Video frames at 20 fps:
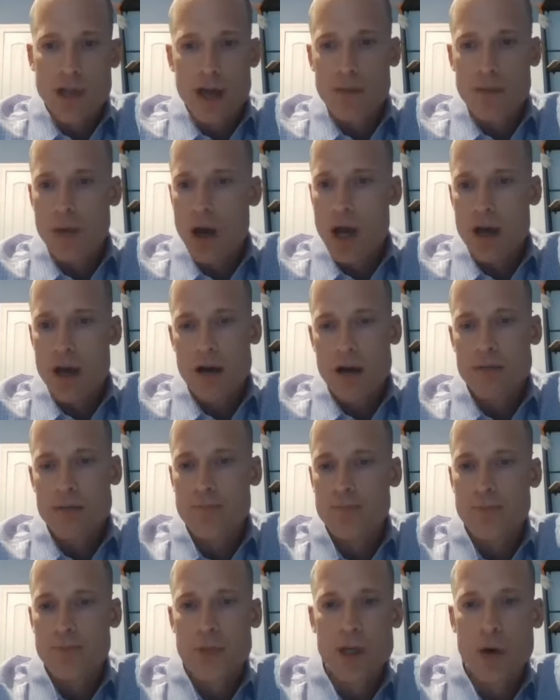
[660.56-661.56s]

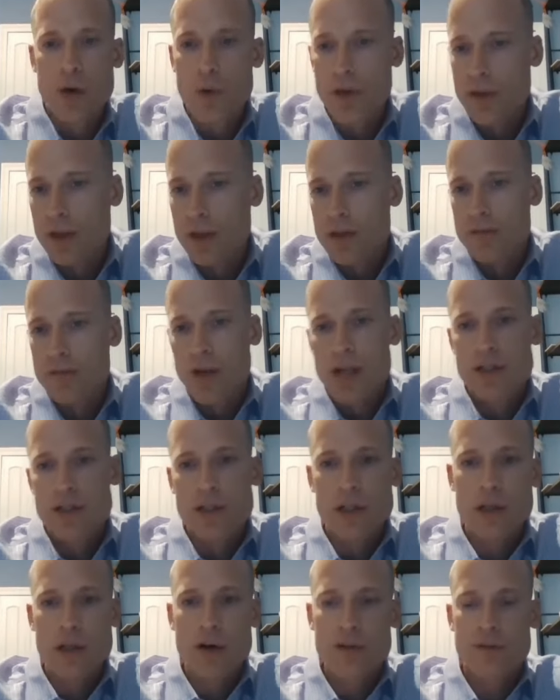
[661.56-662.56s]
buyer, with a
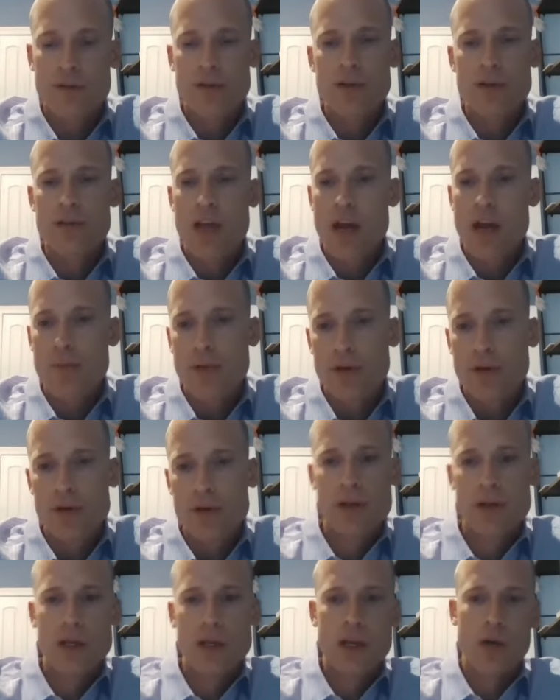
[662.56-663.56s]
conventional loan, for example, you
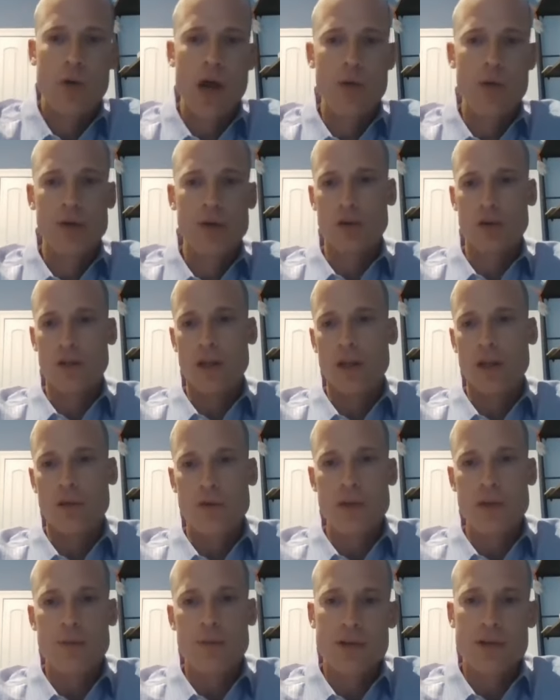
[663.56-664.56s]
can get away with only
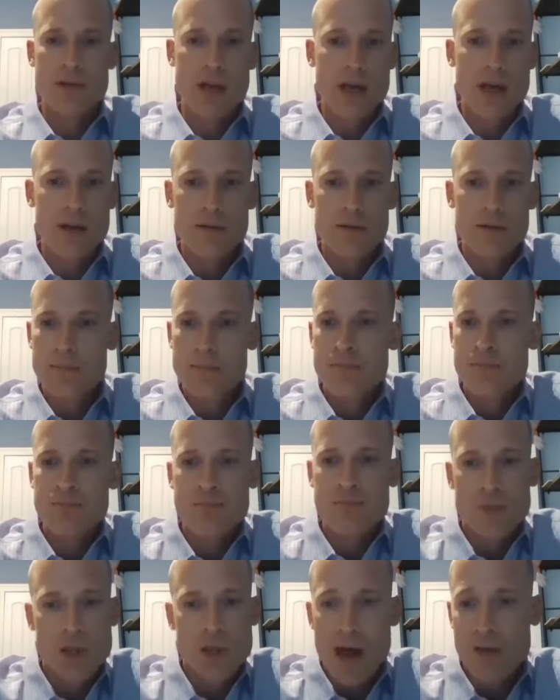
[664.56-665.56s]
3%.
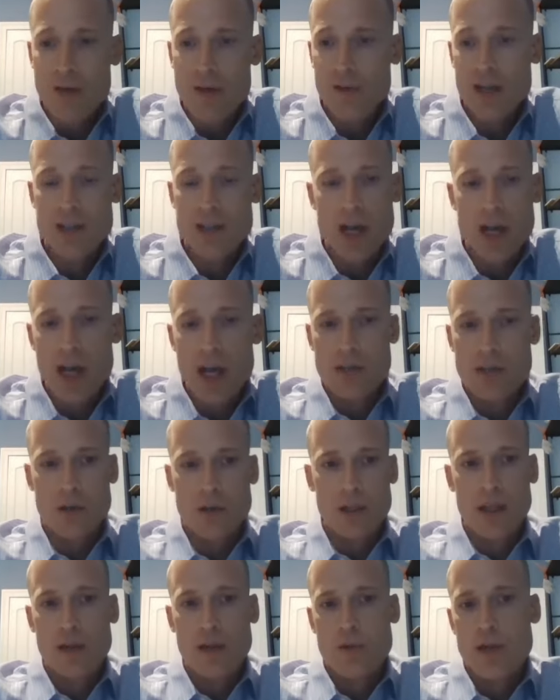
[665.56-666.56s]
FHA is
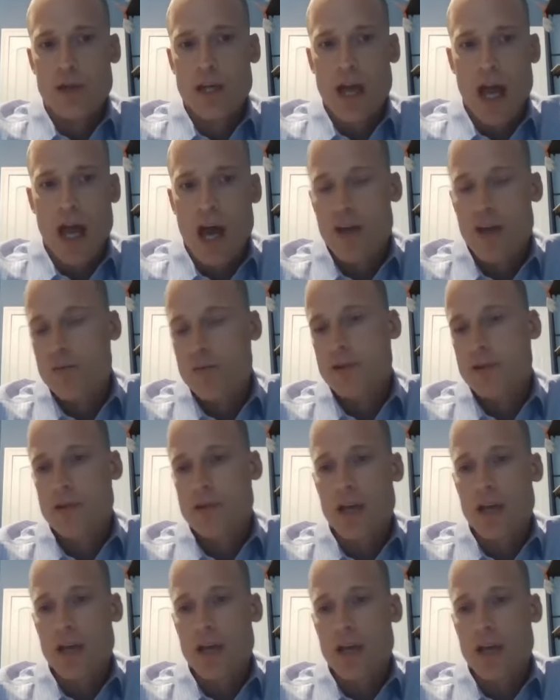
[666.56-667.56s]
only
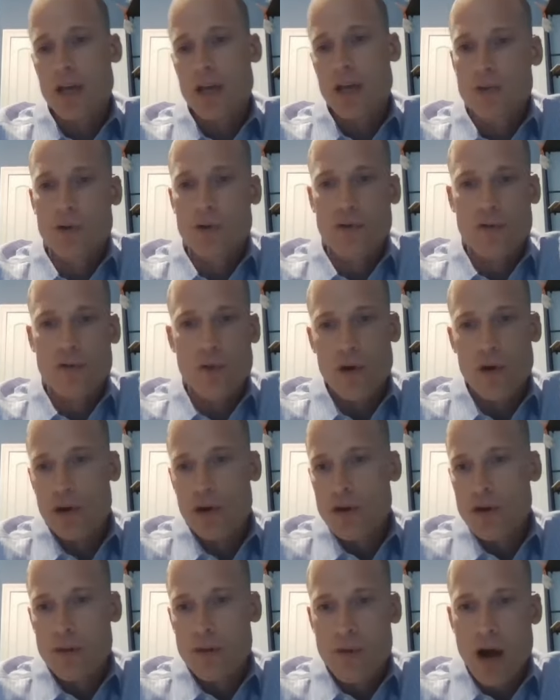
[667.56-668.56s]
3.5%, even up to a
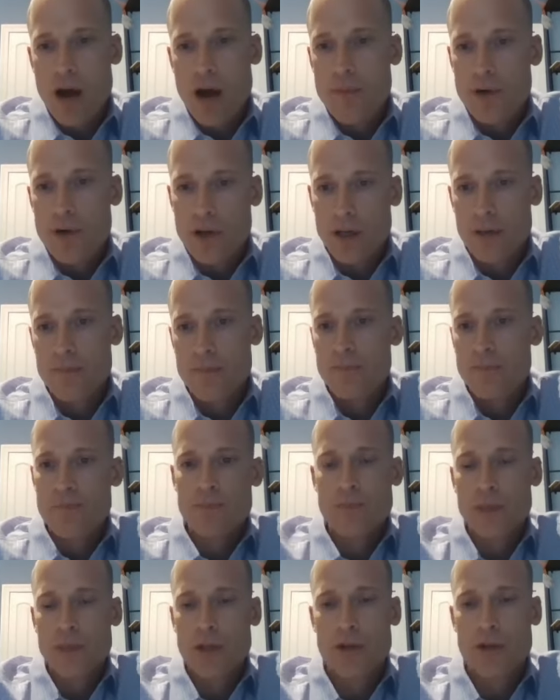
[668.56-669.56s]
4-unit property.
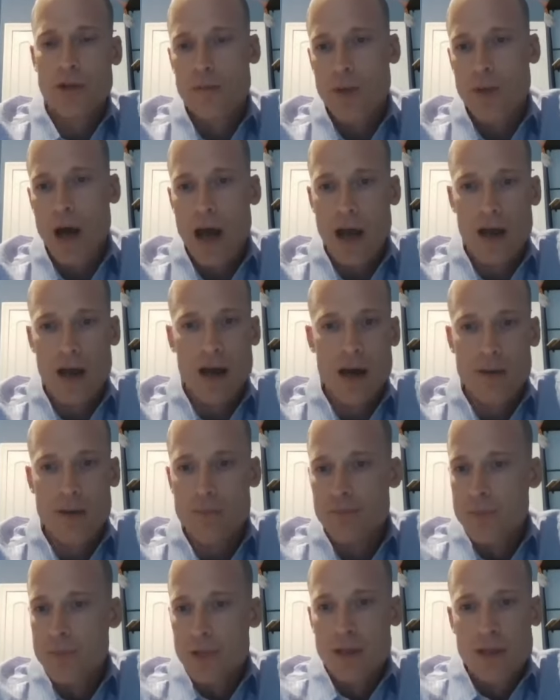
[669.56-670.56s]
You can buy a
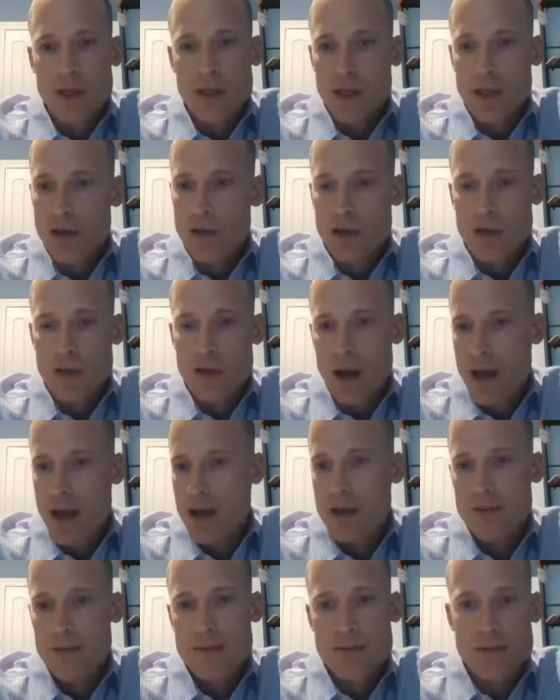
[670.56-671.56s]

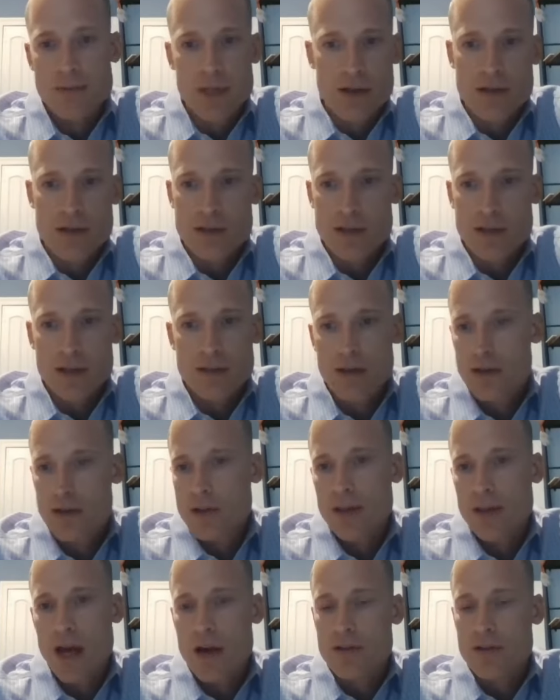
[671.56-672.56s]

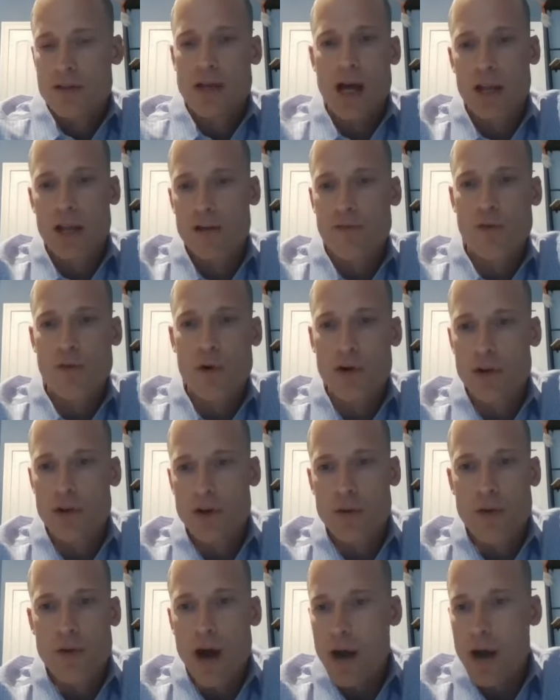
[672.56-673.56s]
$600,000
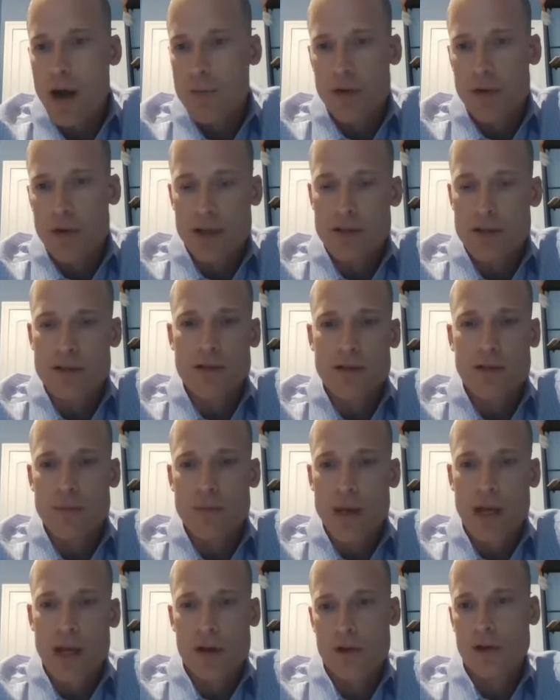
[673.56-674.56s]
4-unit property and still
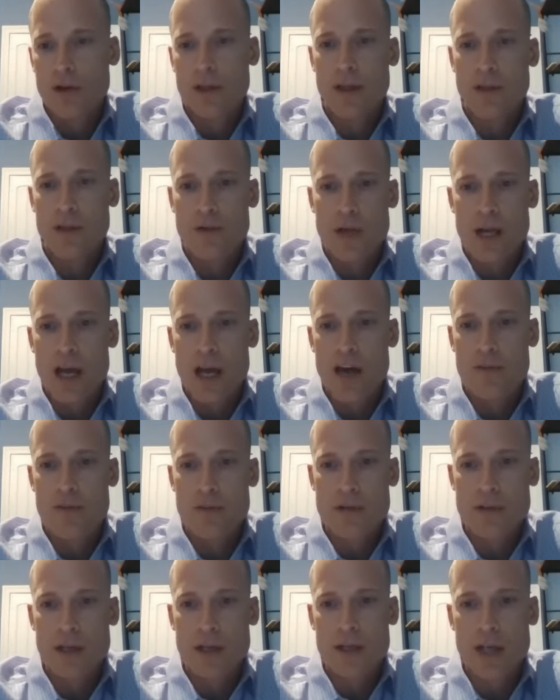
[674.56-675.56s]
make only
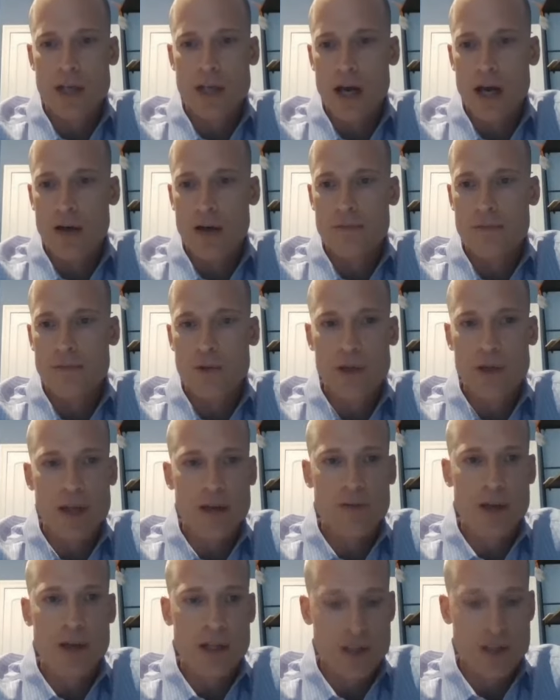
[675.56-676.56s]
3.5% down with
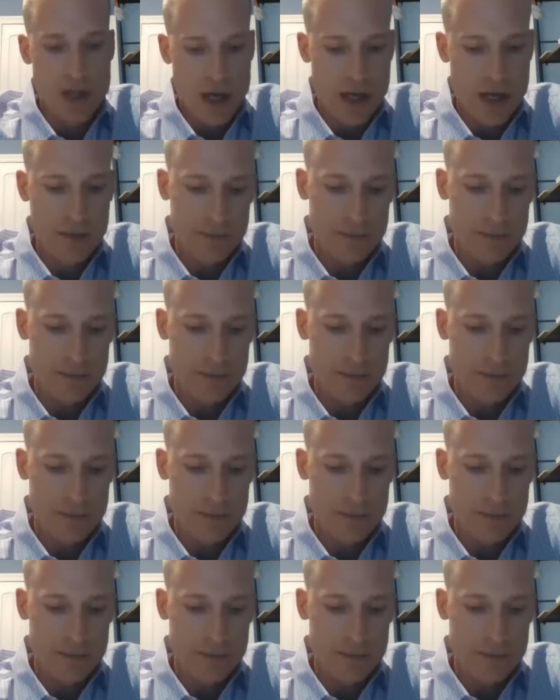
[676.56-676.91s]
FHA.